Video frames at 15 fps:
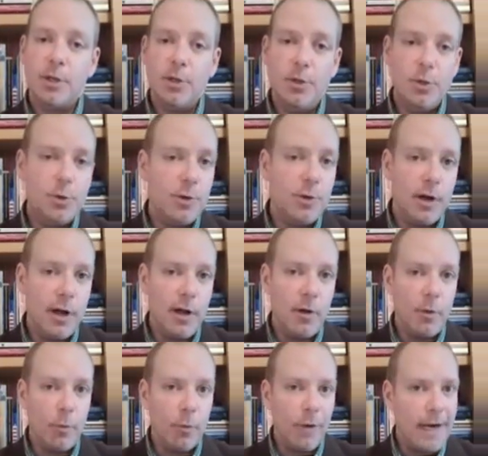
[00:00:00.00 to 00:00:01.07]
do it
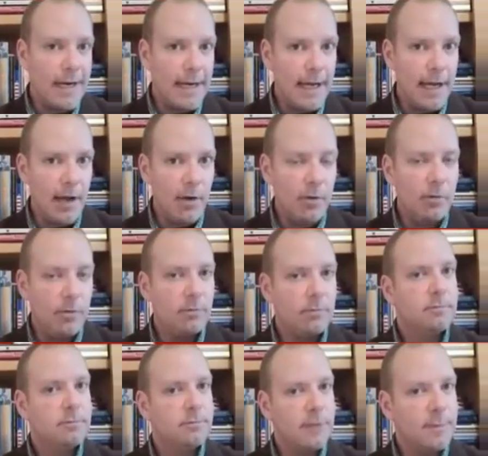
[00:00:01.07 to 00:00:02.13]
all right now
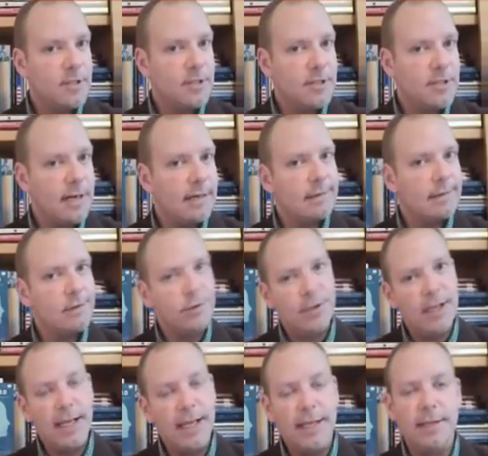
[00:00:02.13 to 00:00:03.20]
from the start to
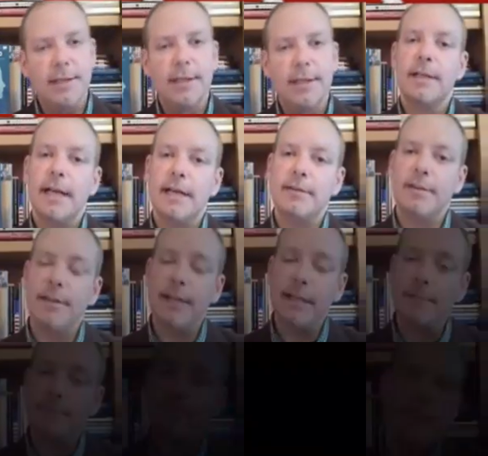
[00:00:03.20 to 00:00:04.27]
the end kind of a
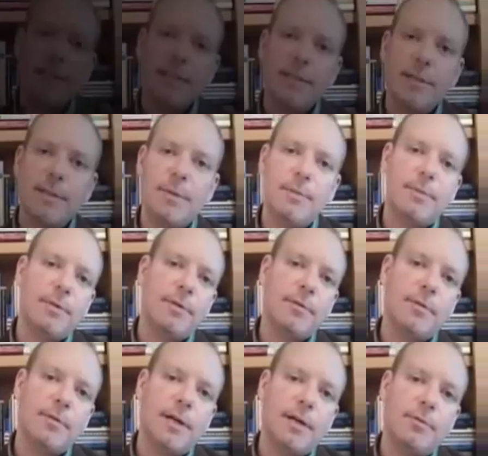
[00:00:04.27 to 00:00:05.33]
thing. Some
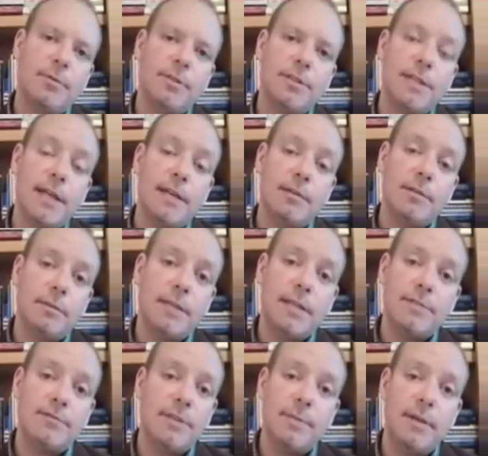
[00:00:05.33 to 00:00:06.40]
people would say, well,
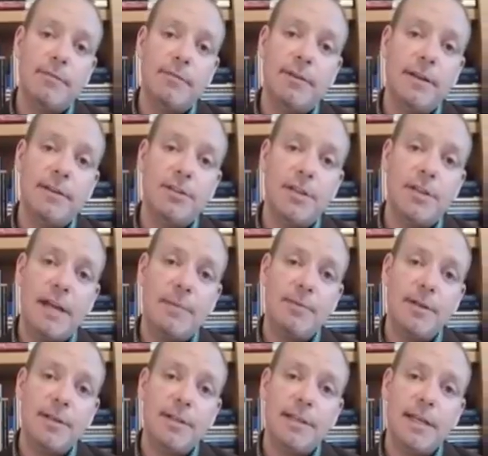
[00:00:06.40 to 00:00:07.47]
let's flip every other
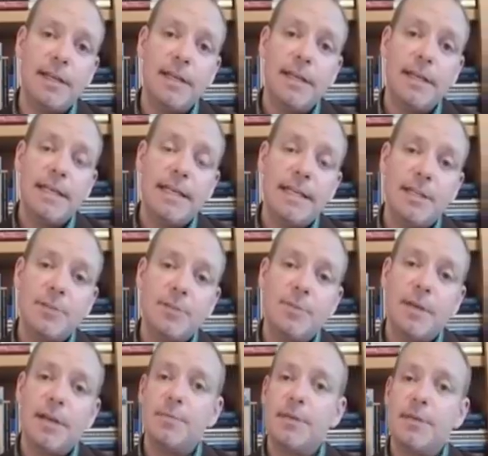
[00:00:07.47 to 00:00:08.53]
chapter, and then this
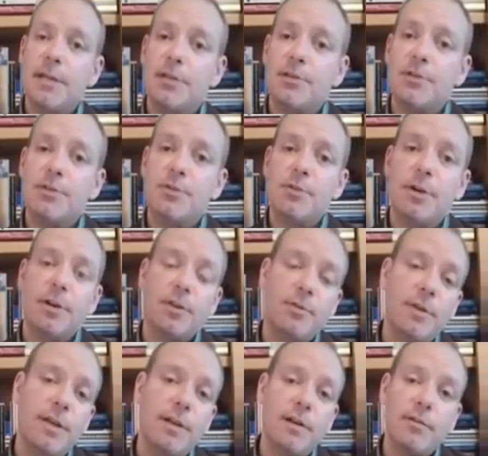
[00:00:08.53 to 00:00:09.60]
becomes a 2 or
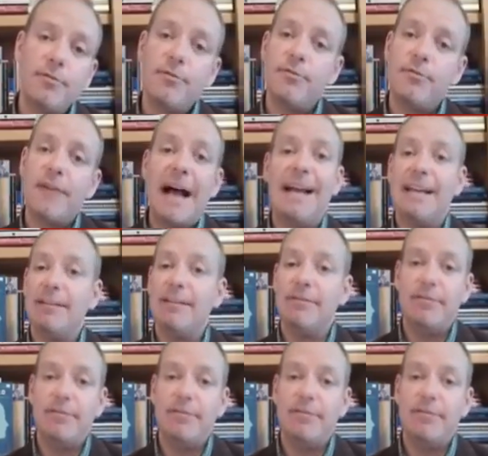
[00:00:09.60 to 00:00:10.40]
3 or 5